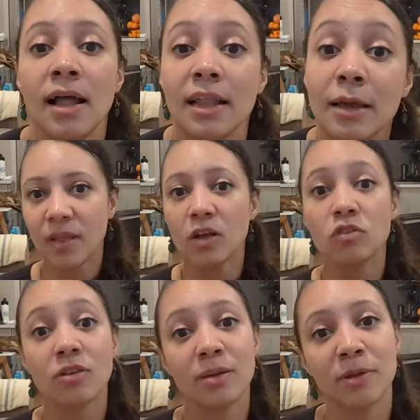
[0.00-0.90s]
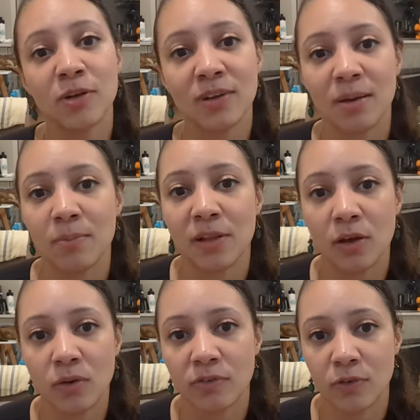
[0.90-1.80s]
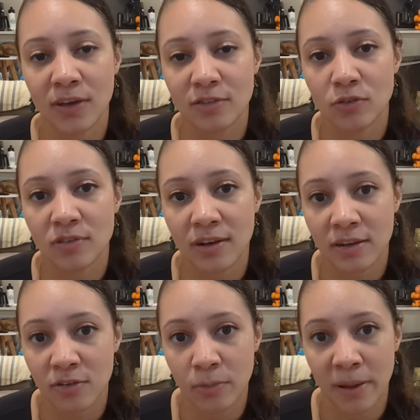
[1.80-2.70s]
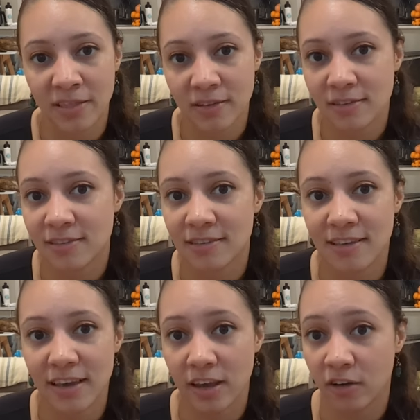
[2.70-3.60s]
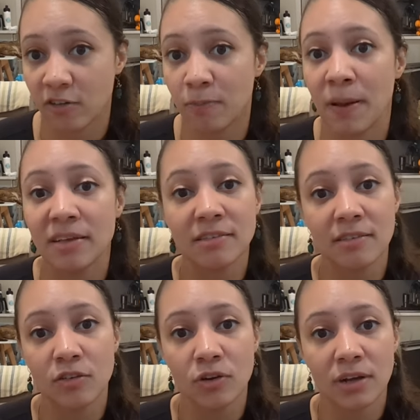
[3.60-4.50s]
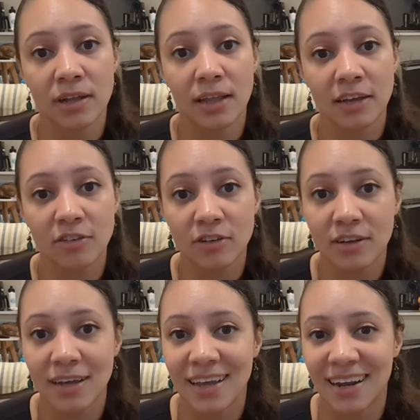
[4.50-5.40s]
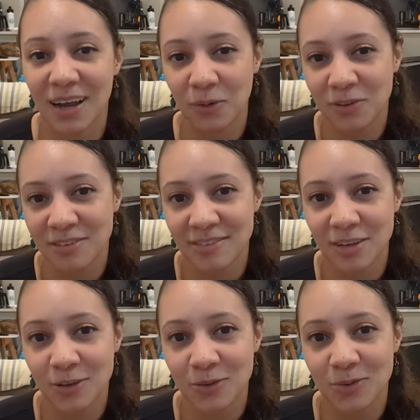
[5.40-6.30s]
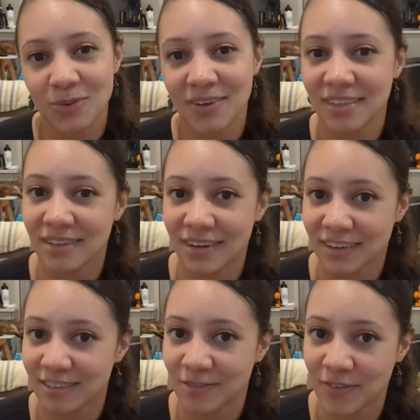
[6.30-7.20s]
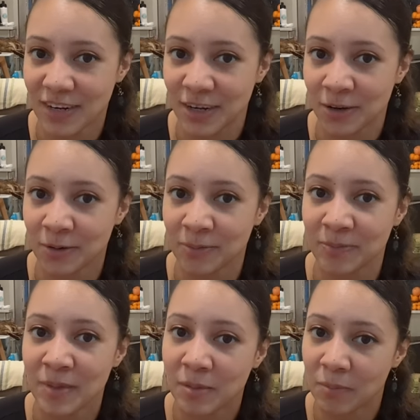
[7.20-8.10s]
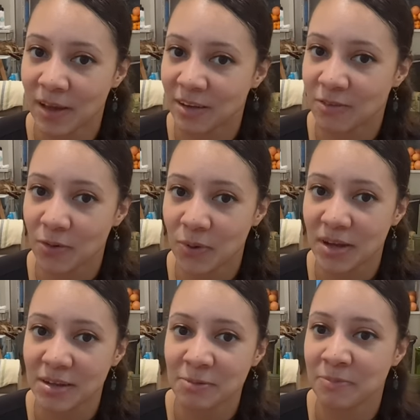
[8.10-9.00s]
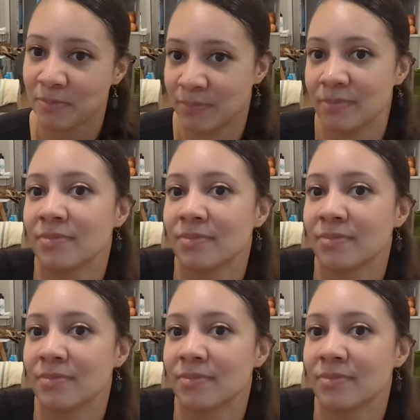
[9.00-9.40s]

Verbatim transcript: Let, so let me know down below if you guys use any other methods to take care of pests in your collection, and I will see you in the next video. Bye everyone.